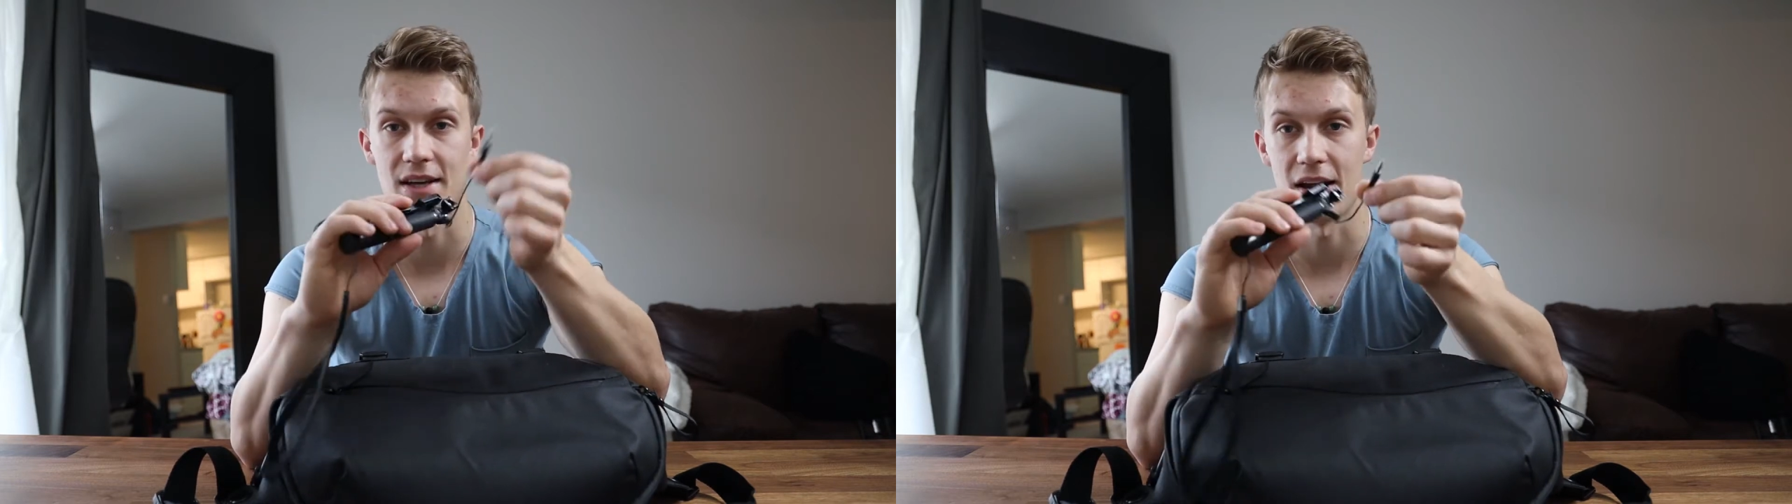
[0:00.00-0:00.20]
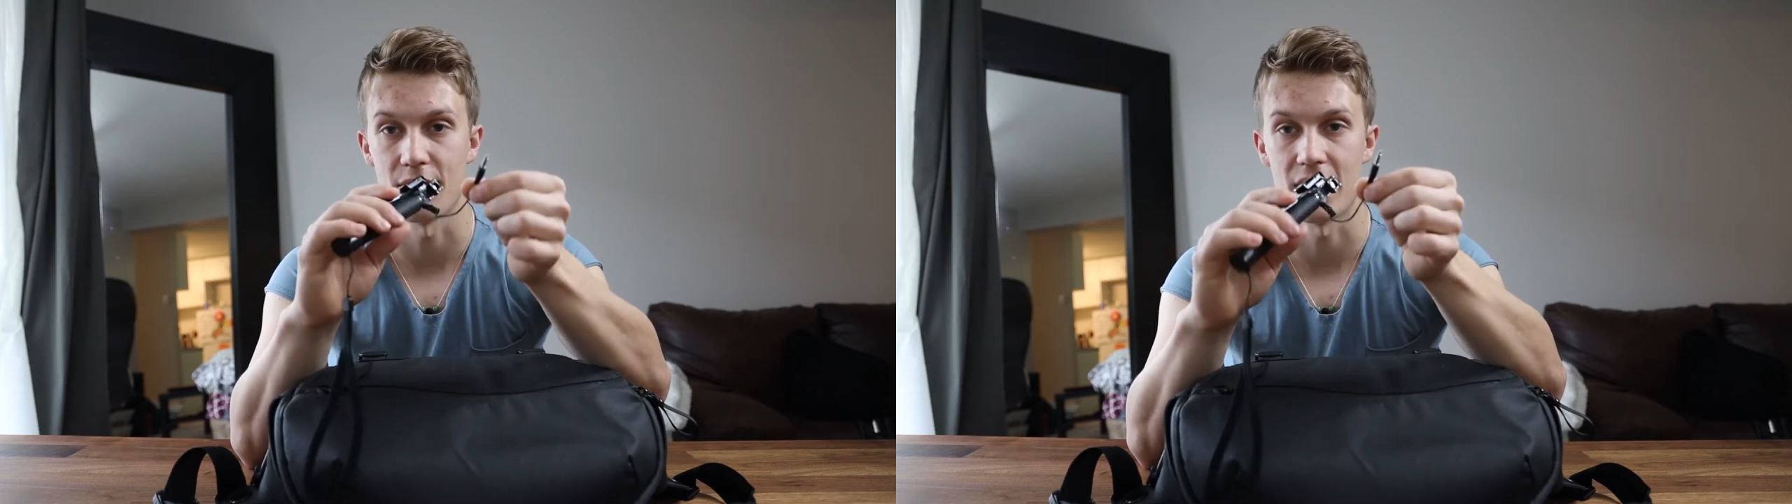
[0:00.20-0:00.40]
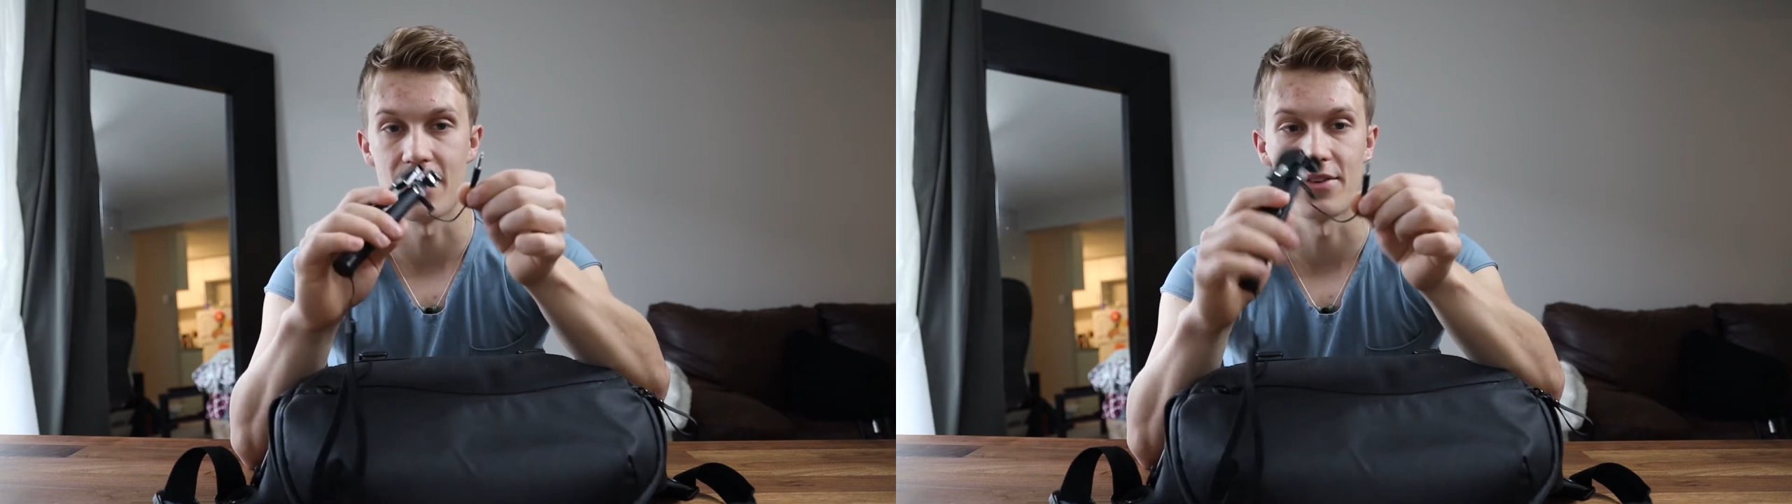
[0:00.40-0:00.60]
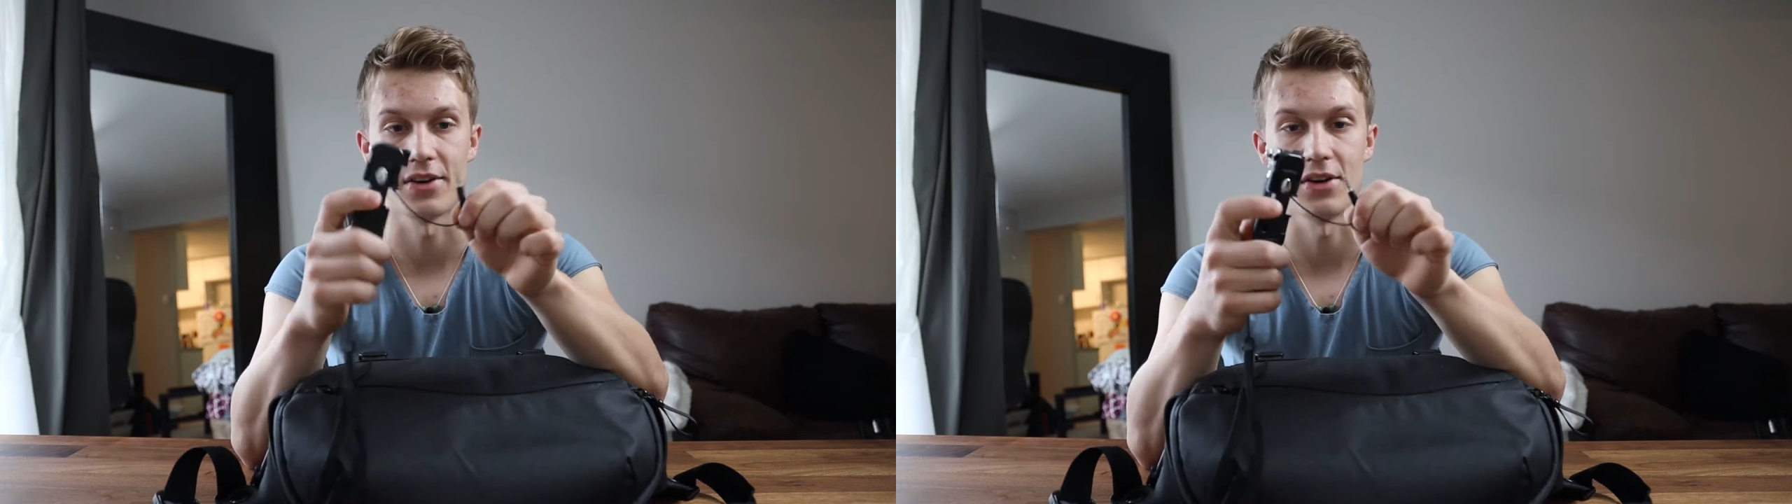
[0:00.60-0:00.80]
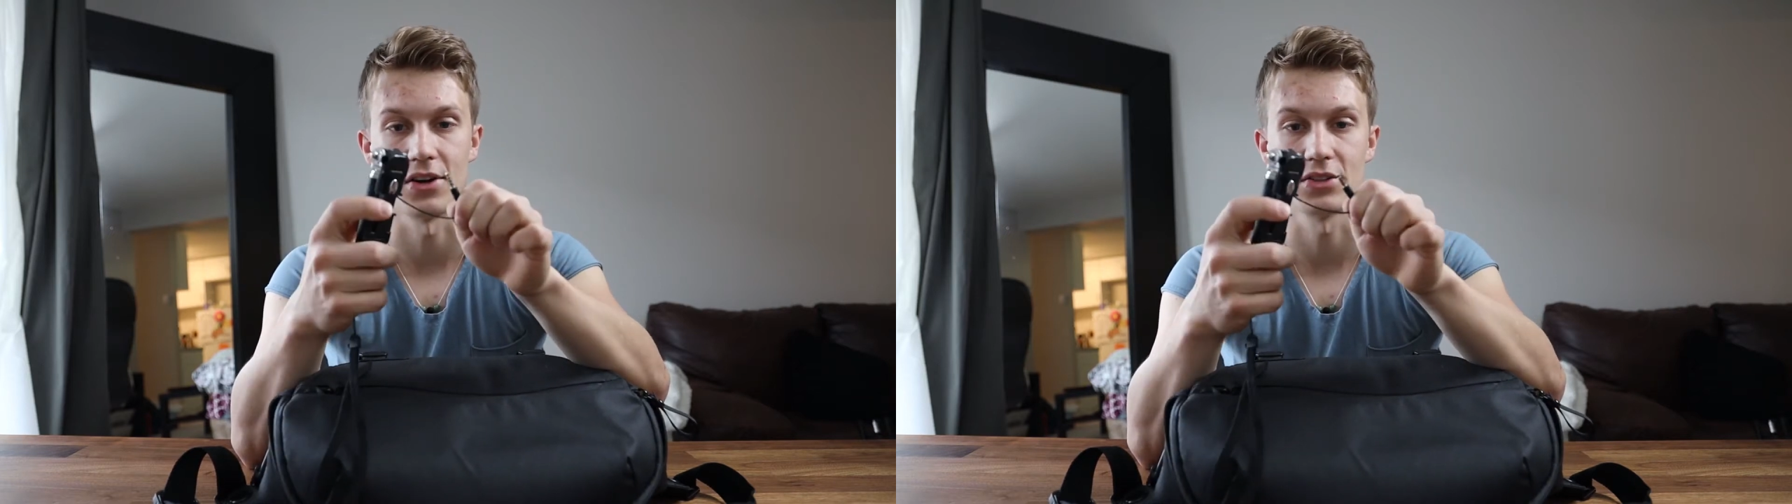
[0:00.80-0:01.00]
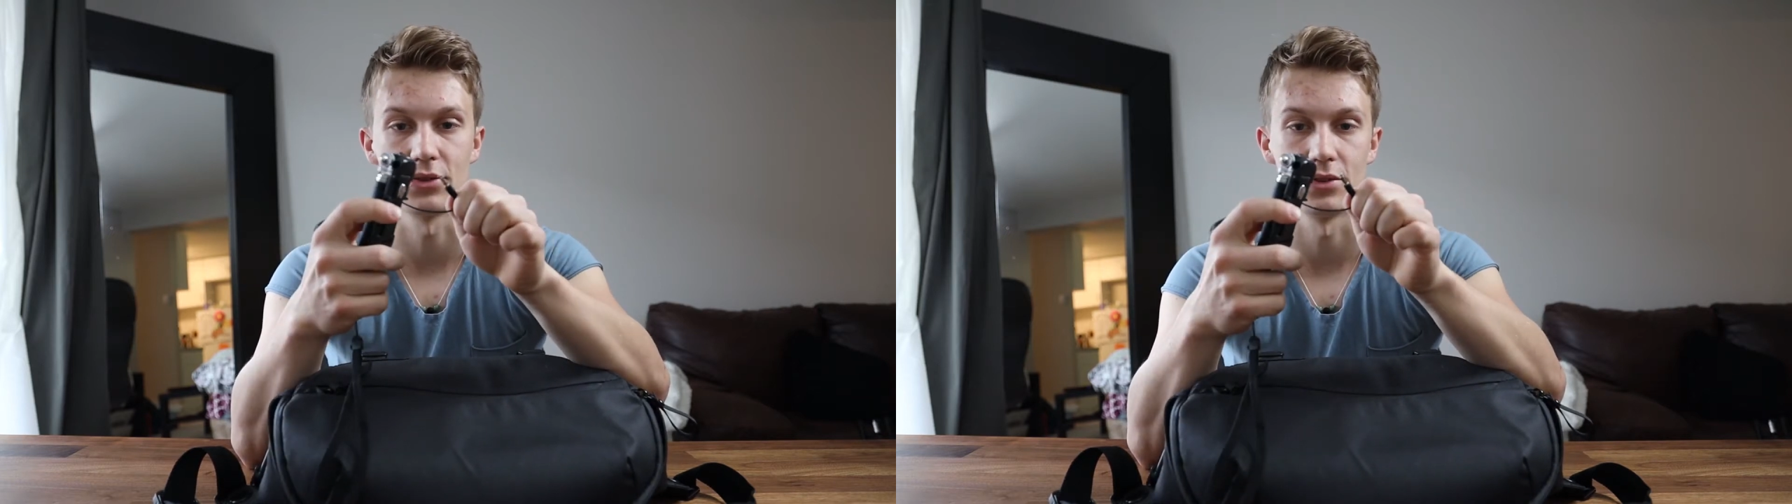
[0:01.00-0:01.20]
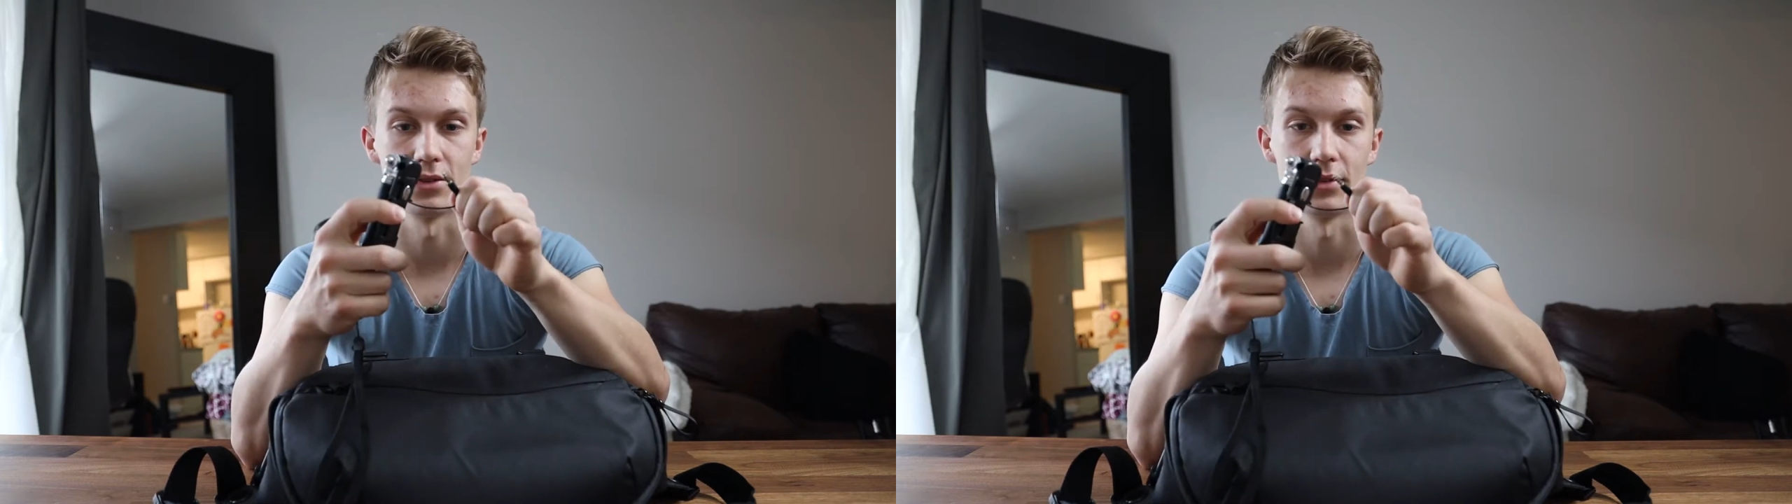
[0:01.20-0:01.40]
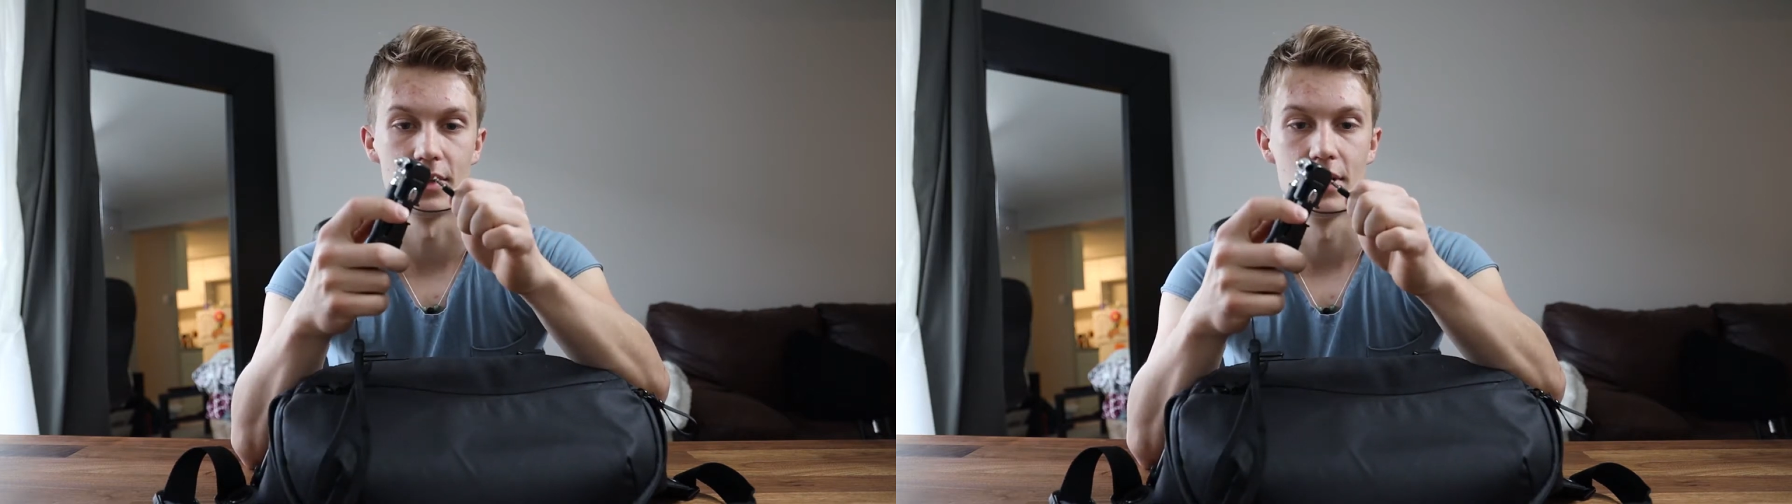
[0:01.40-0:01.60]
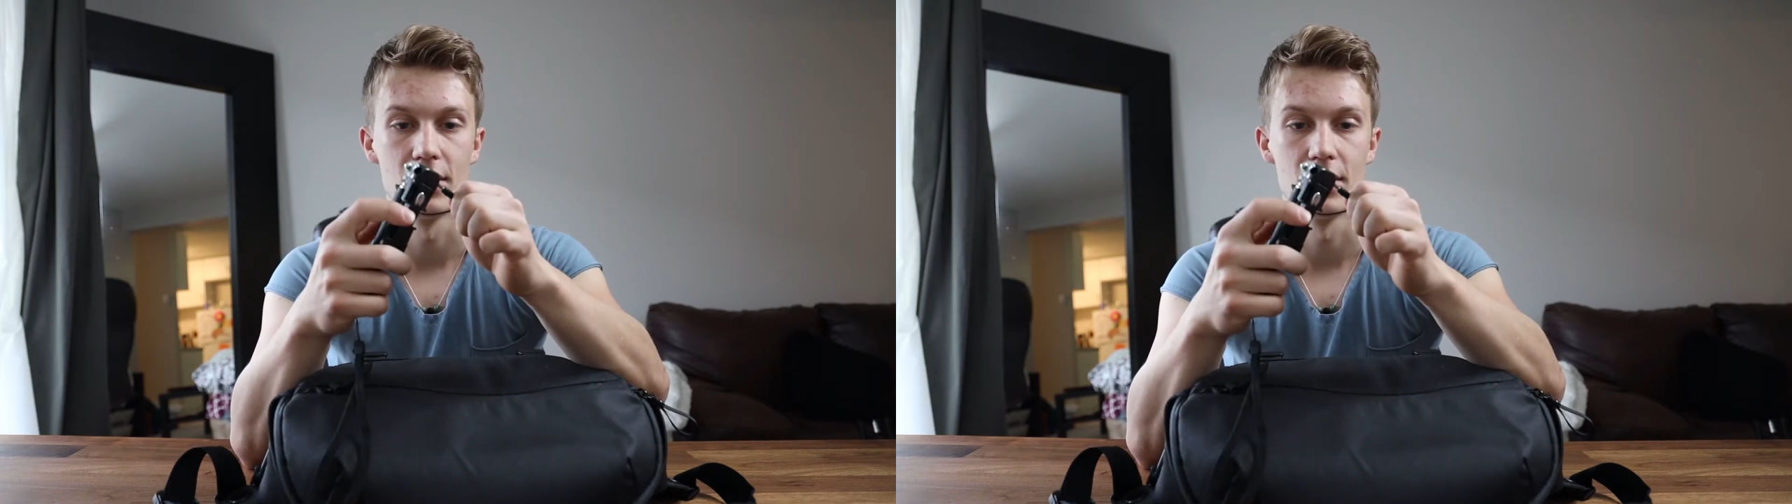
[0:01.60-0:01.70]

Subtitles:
I don't have an aux cord